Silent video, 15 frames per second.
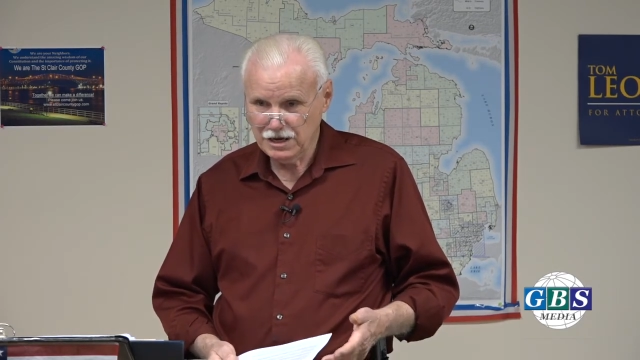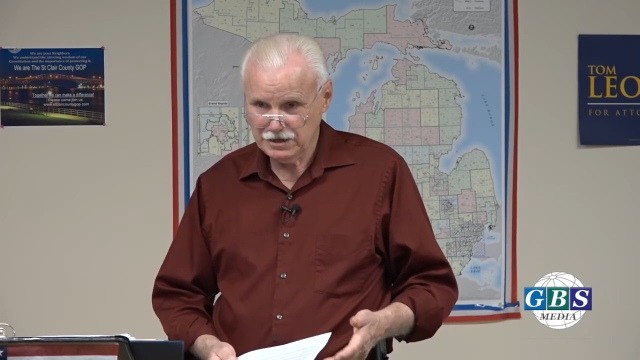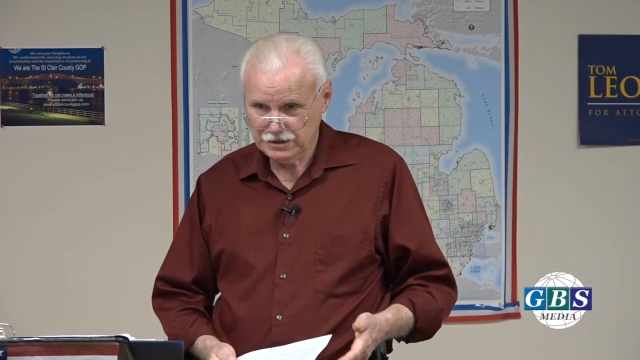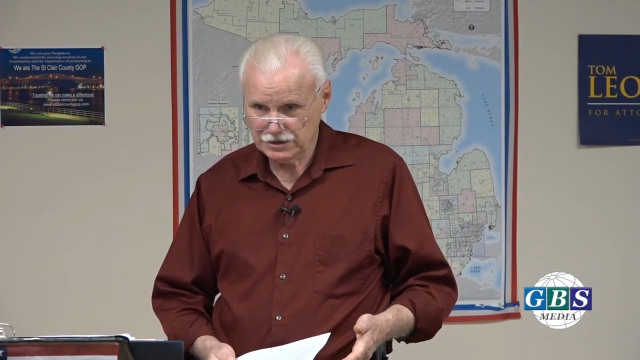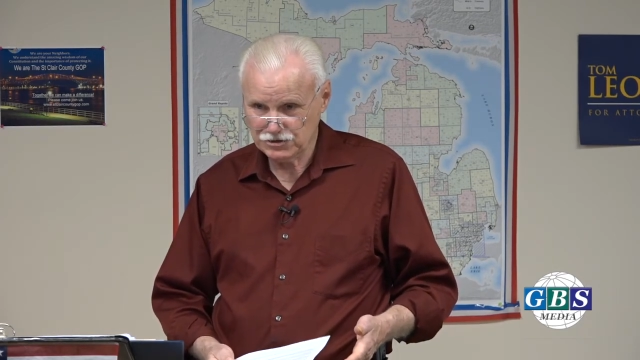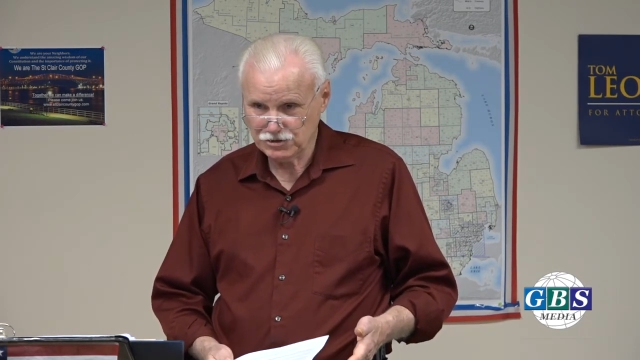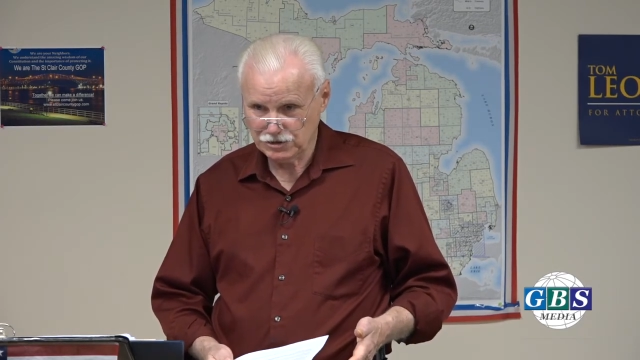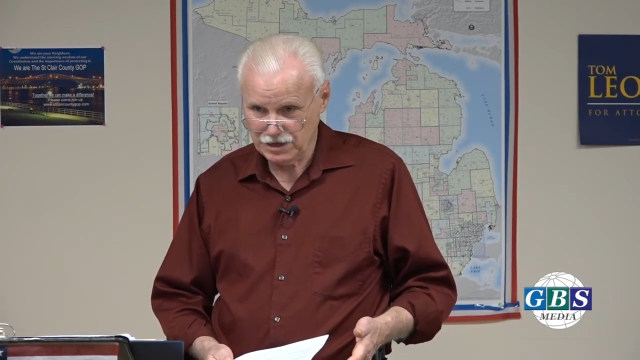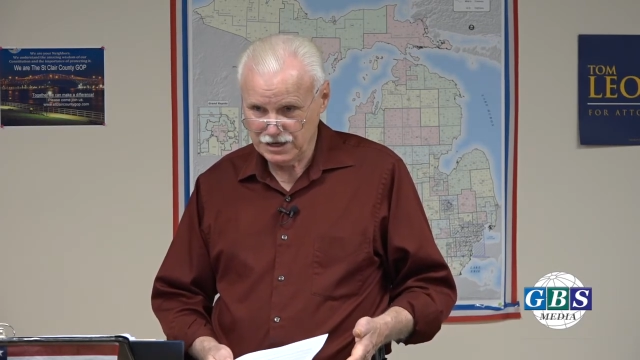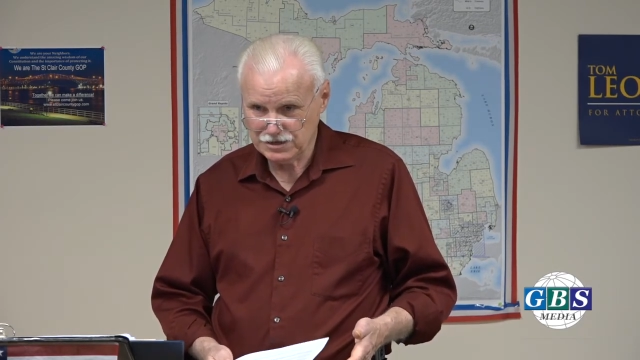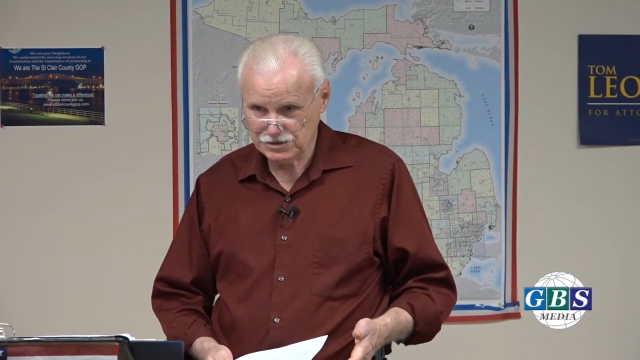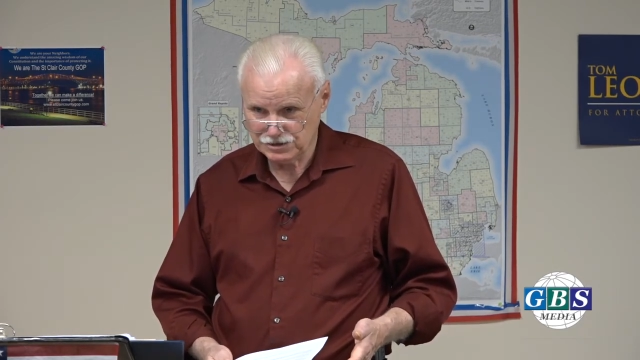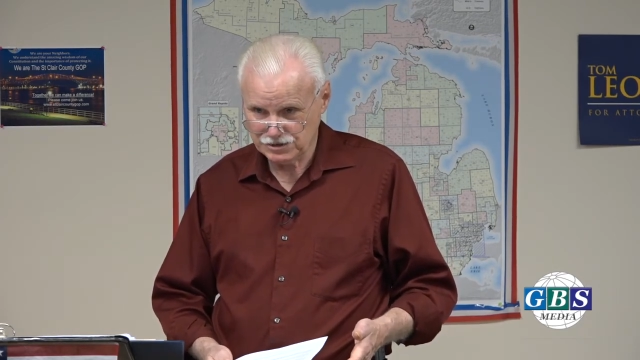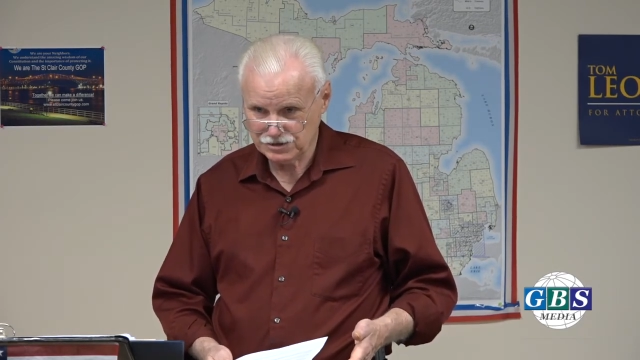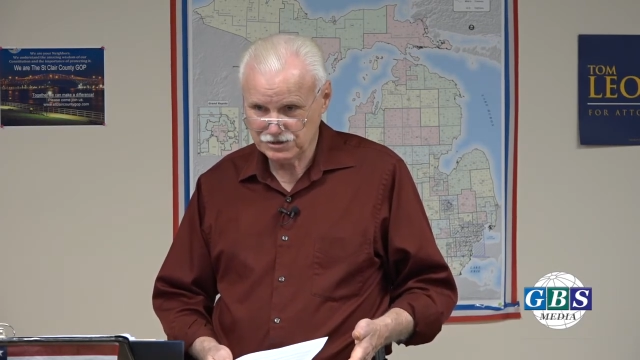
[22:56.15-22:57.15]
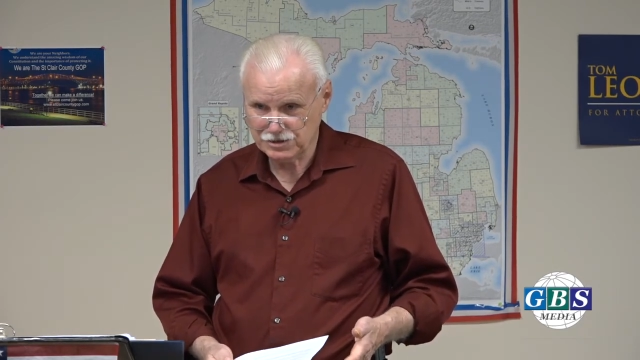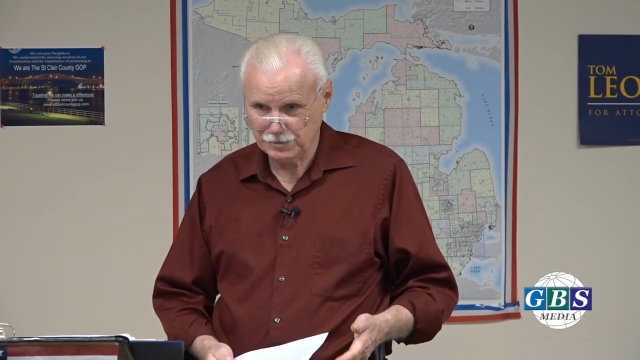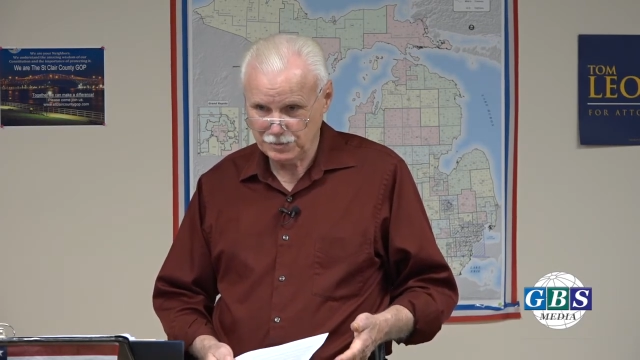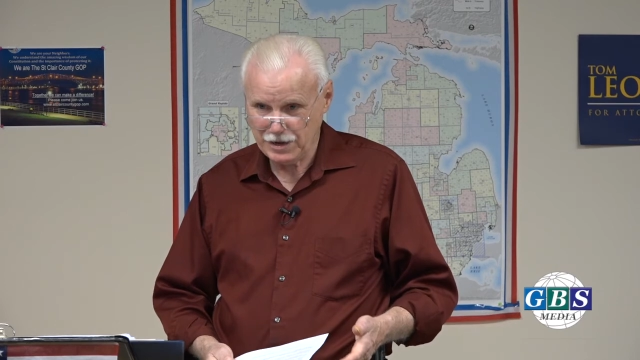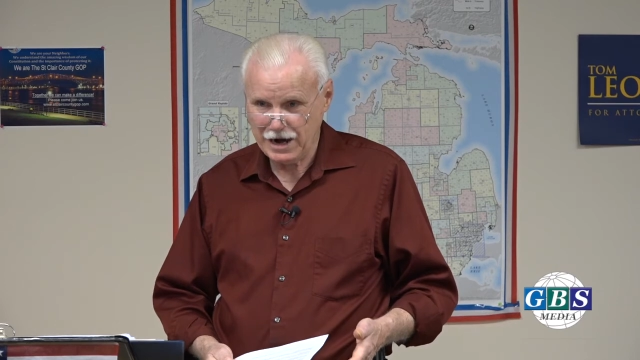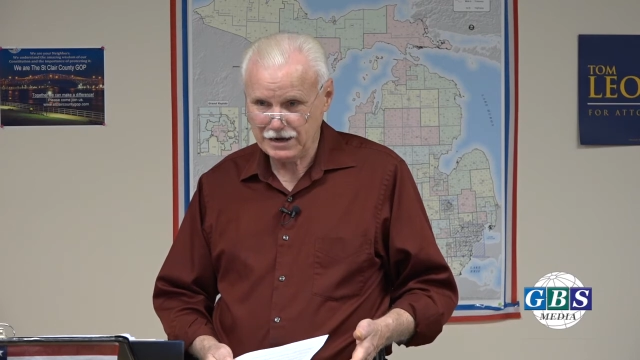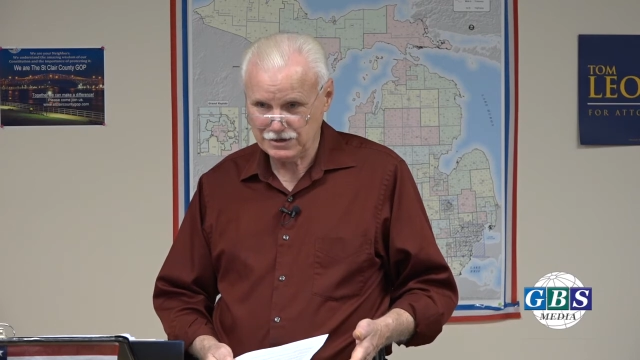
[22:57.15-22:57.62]
to get your license to
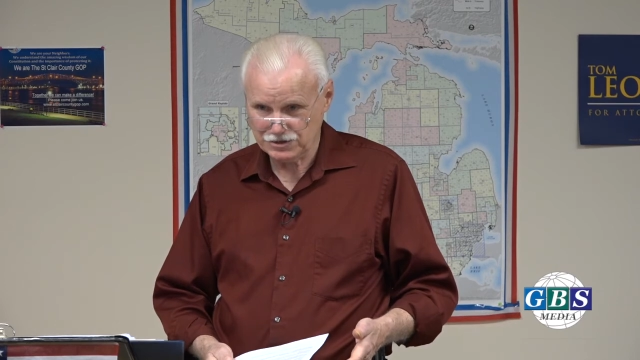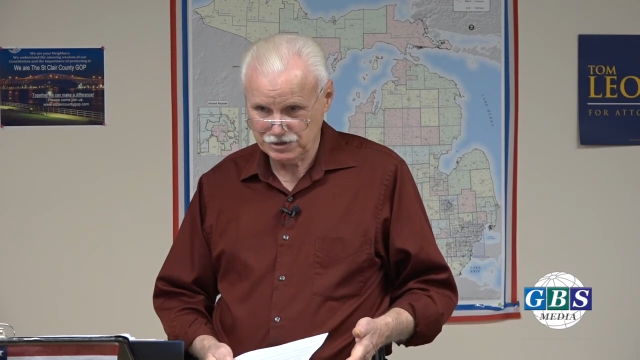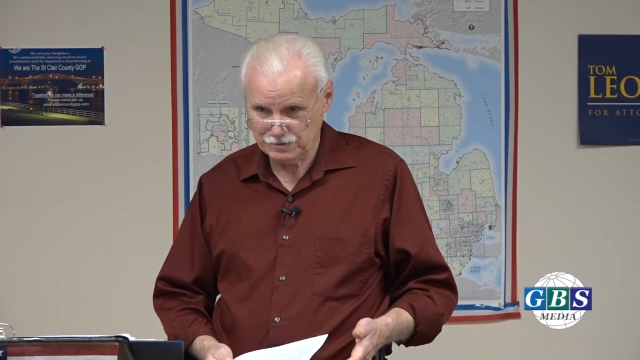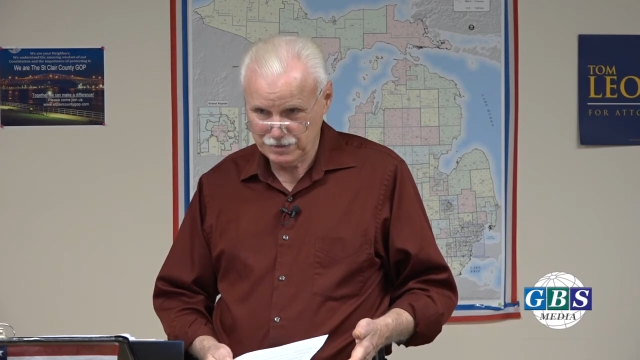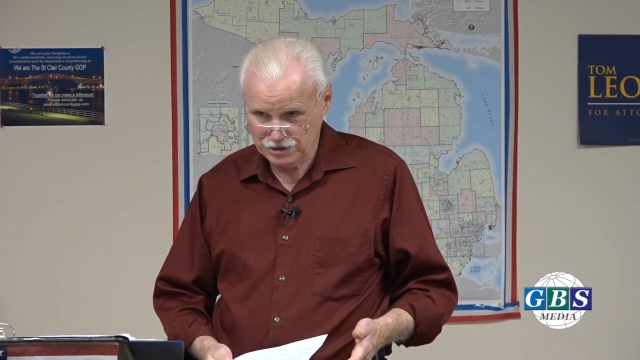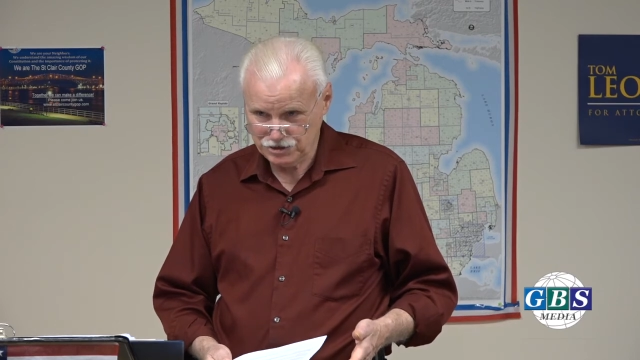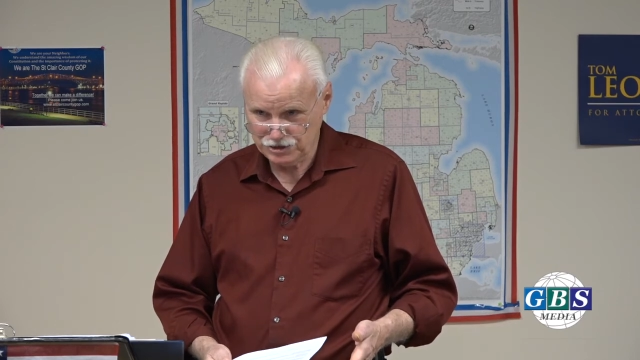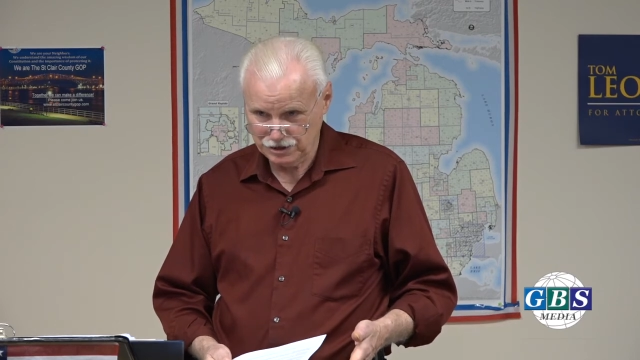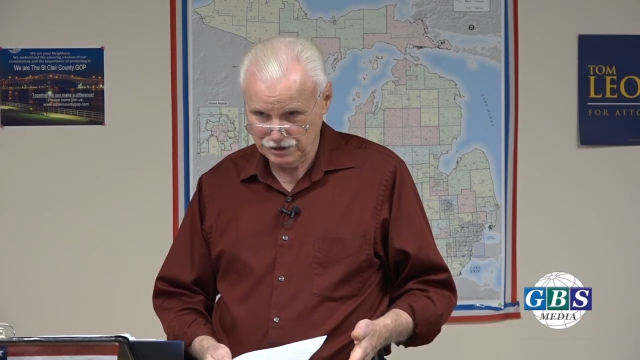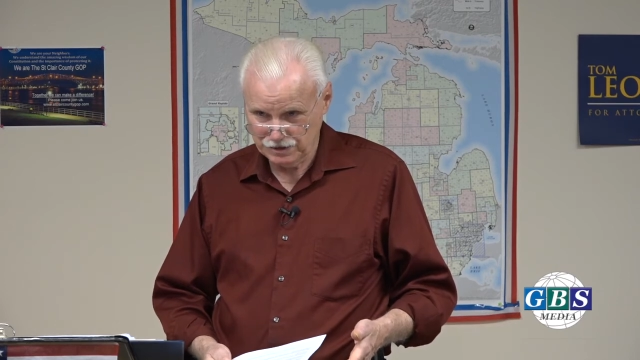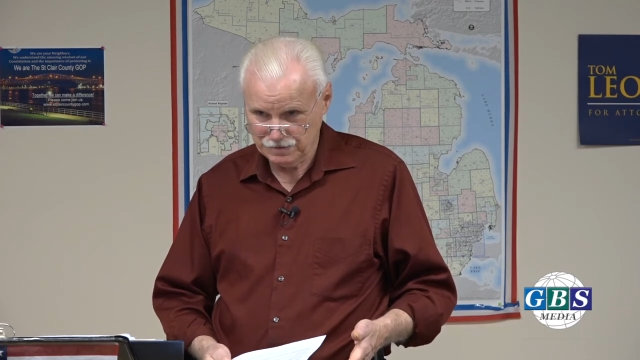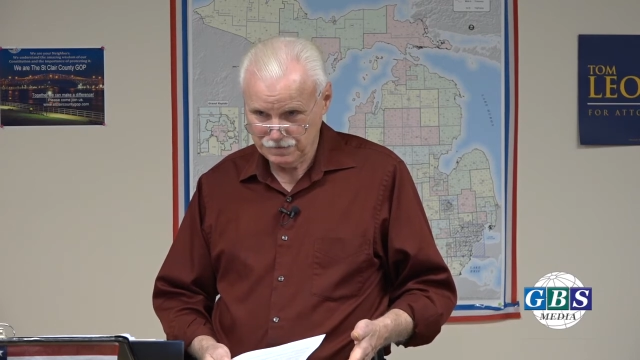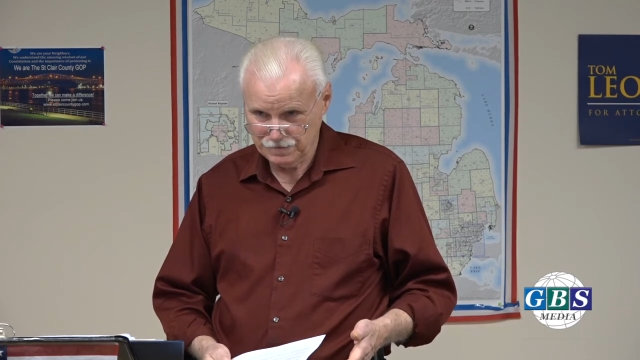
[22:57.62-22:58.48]
practice in Michigan,